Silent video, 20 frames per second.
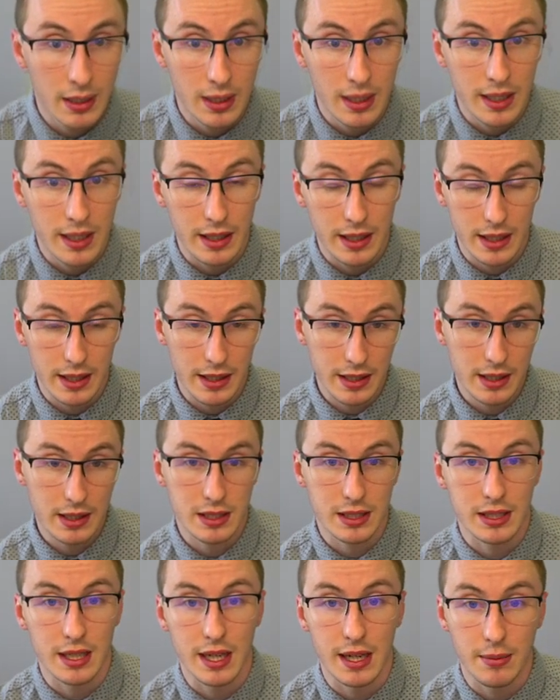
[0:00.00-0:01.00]
In
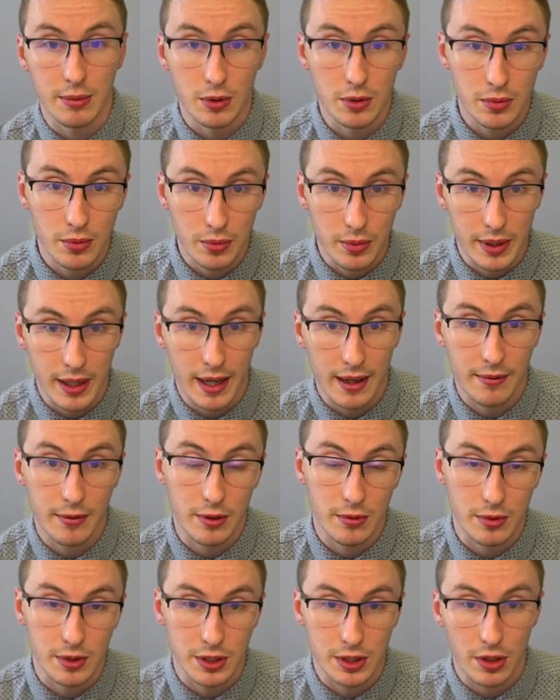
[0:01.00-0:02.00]
this table, we have the
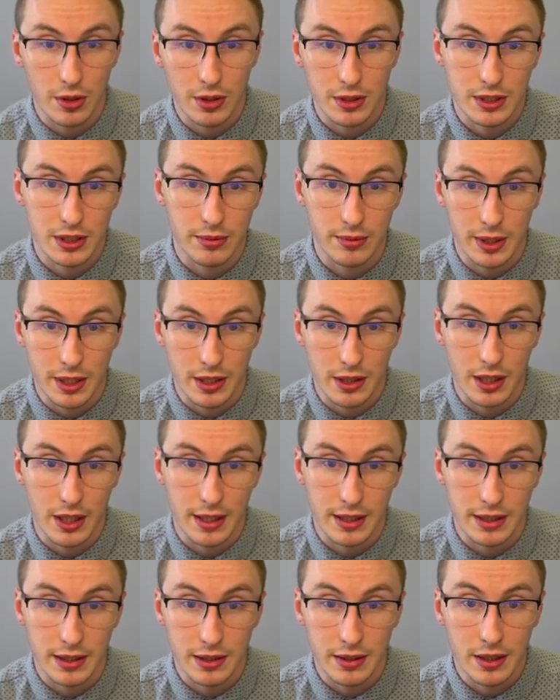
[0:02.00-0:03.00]
results that we
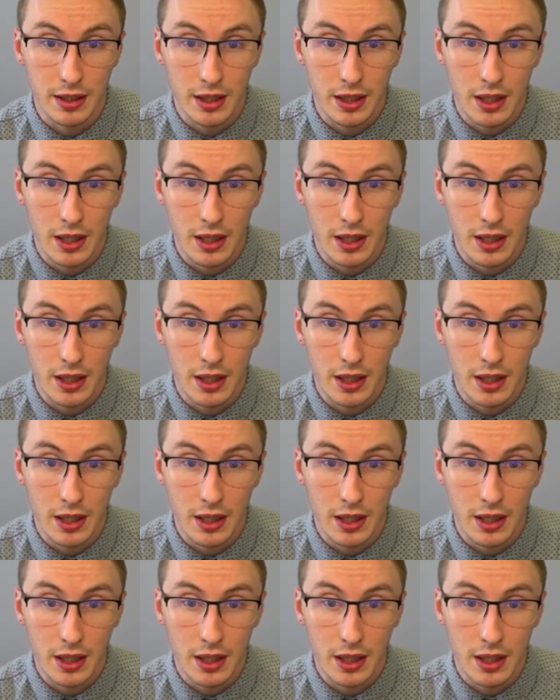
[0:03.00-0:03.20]
collected